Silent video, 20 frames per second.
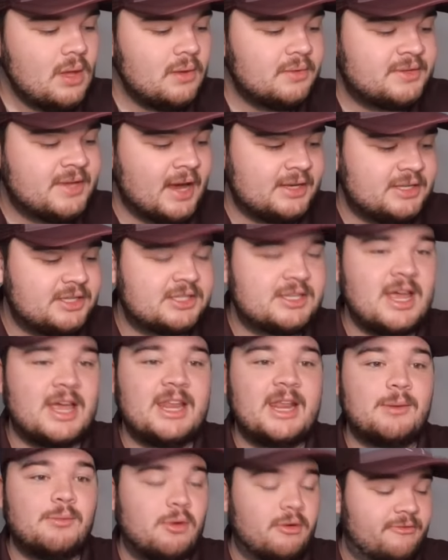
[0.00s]
Texas
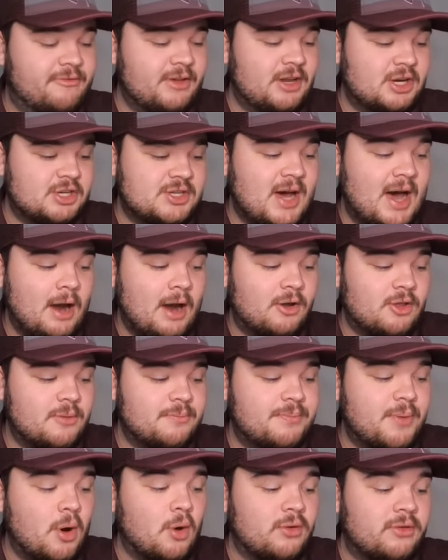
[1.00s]
A&M will finish higher than
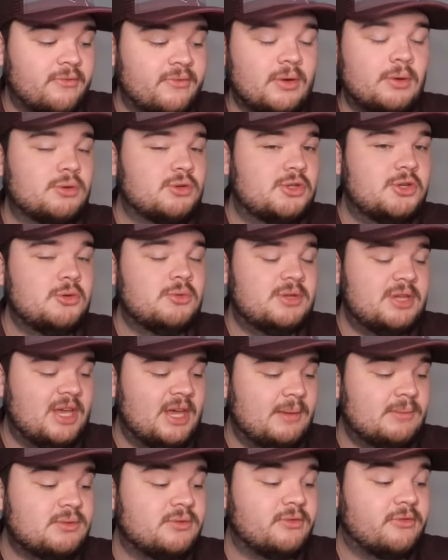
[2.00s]
both of those two
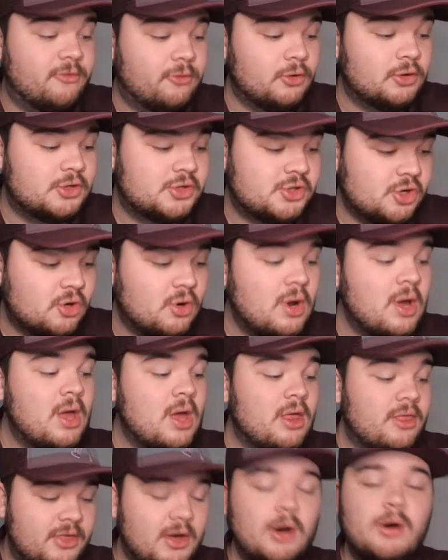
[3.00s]
teams for sure.
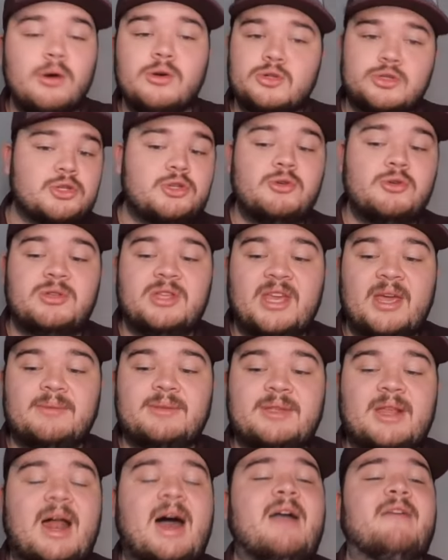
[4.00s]
Those are the two teams
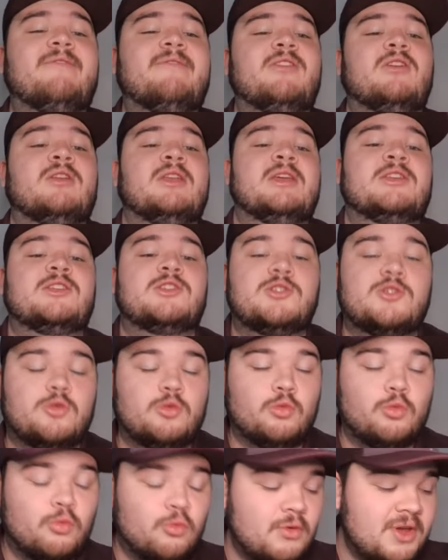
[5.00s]
that I feel
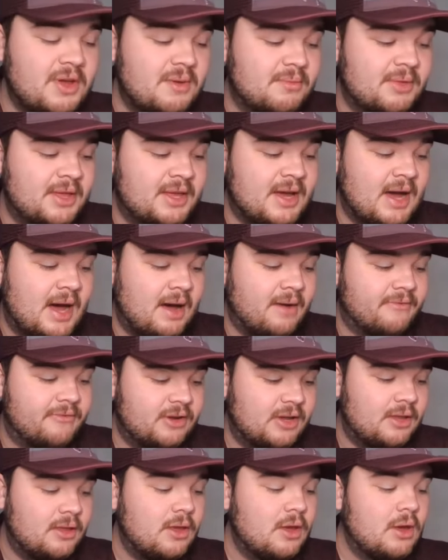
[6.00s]
extremely
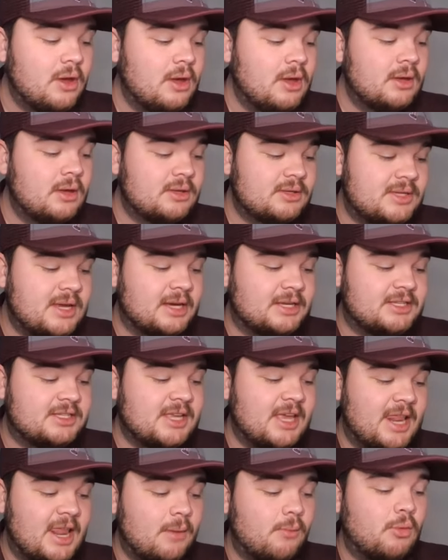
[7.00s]
confident Texas
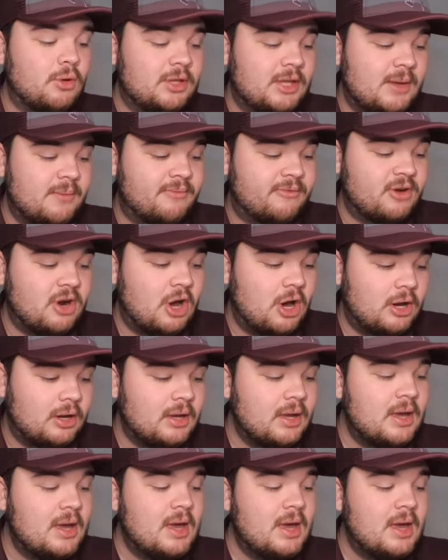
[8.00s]
A&M will leapfrog.